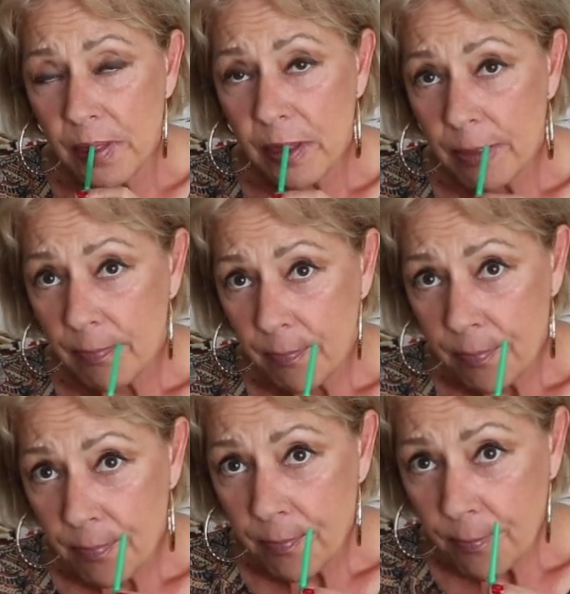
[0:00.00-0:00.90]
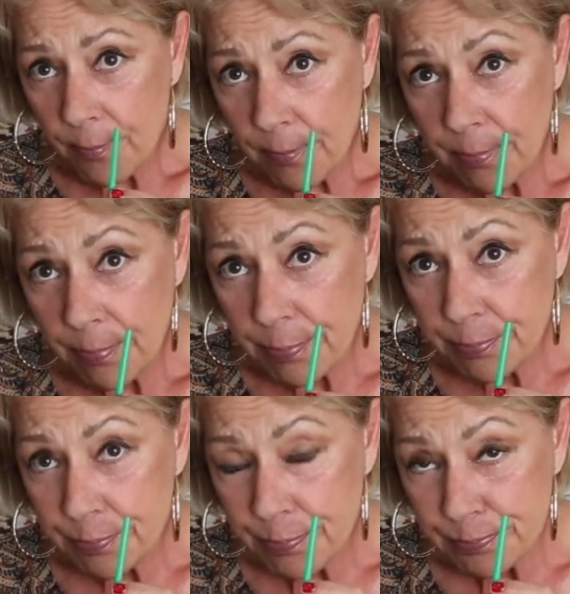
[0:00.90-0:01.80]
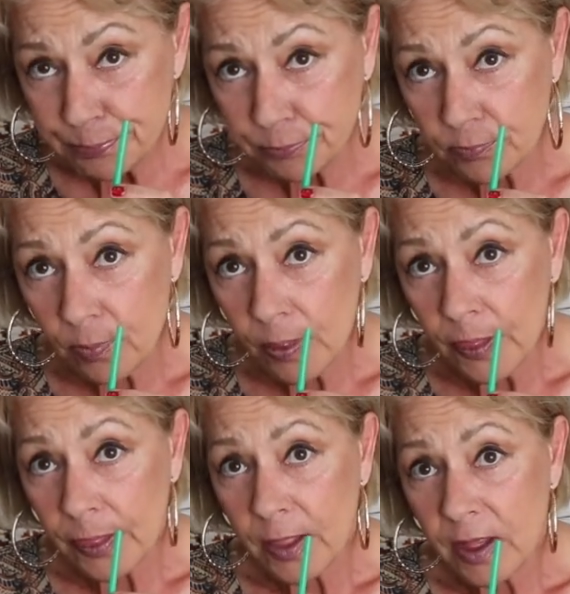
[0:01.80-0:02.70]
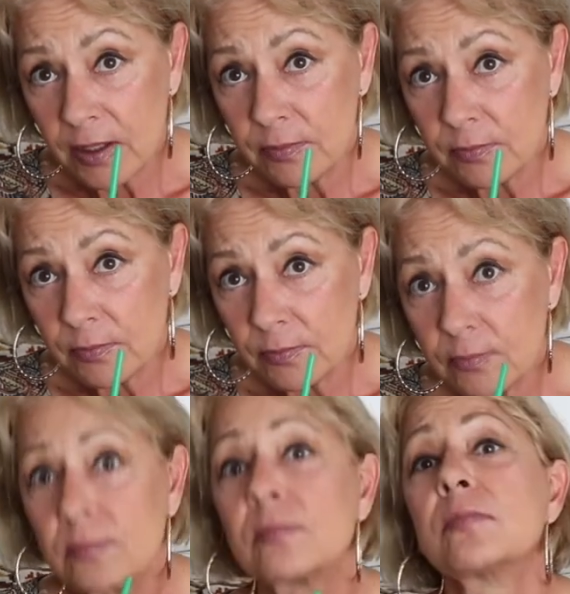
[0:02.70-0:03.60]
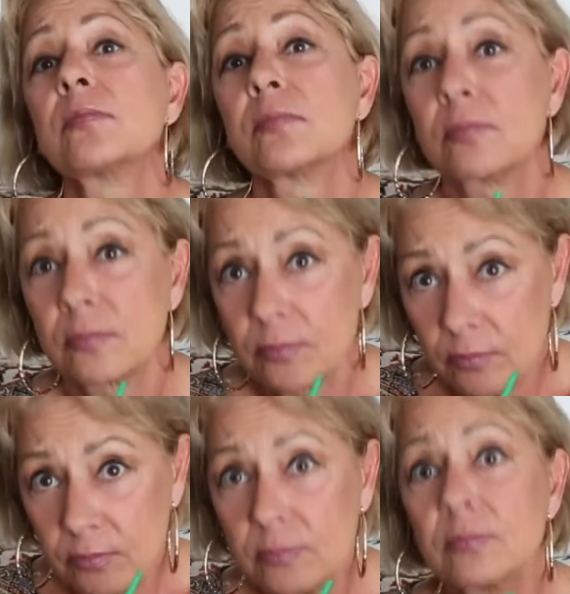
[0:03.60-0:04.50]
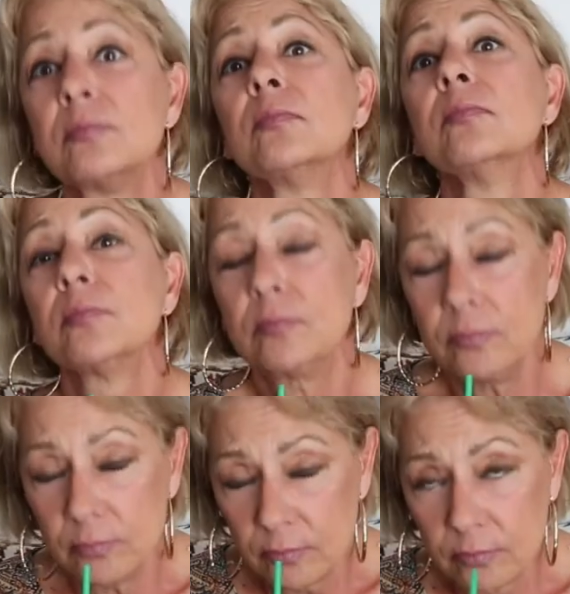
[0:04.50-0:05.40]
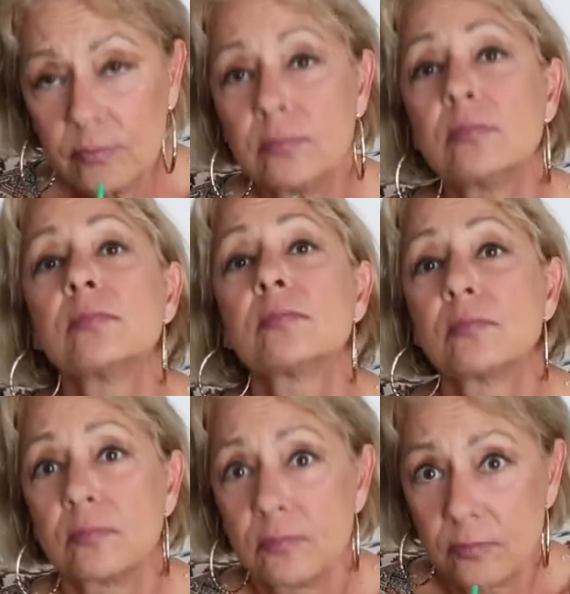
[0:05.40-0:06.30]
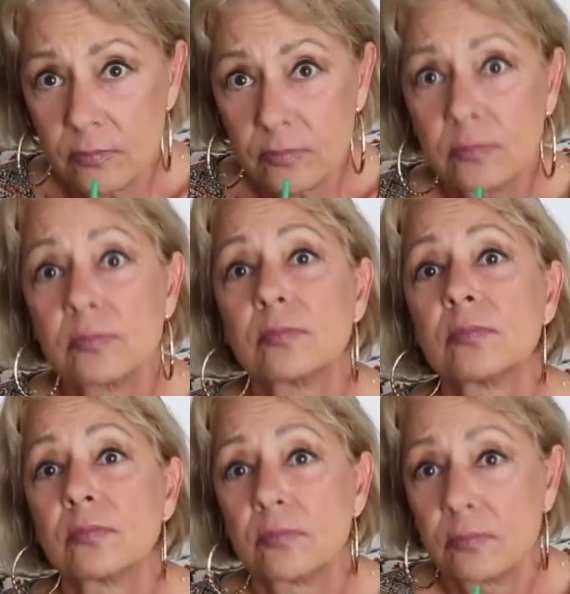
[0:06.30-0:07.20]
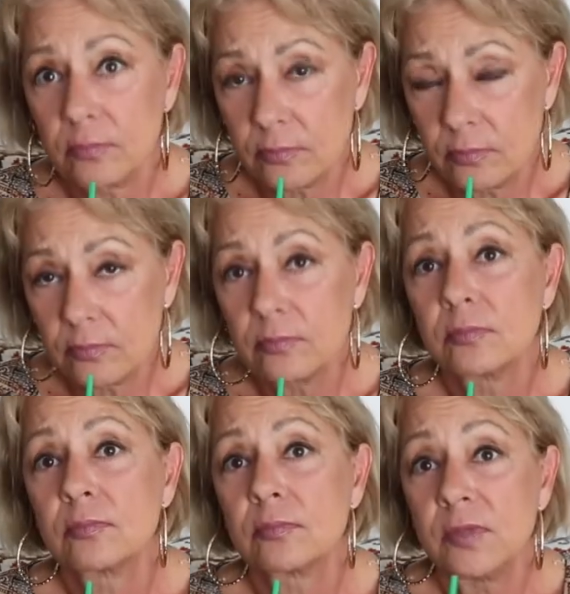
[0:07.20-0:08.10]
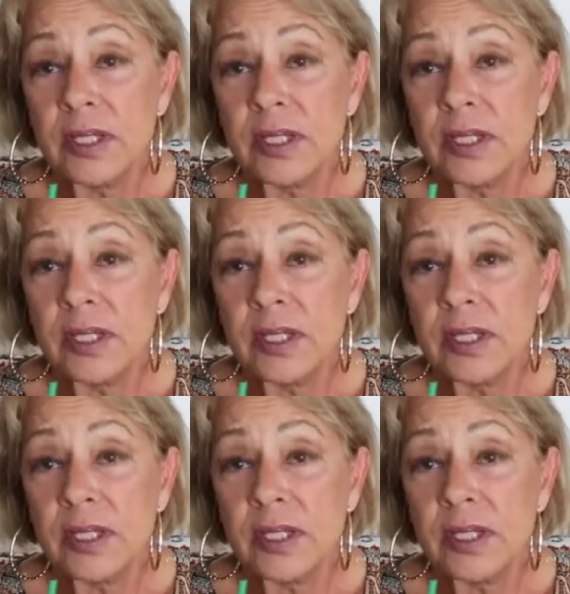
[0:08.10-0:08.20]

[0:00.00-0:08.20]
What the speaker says: So through the support systems that my brothers and sisters had around them at school is what motivated them and encouraged them to go in that direction.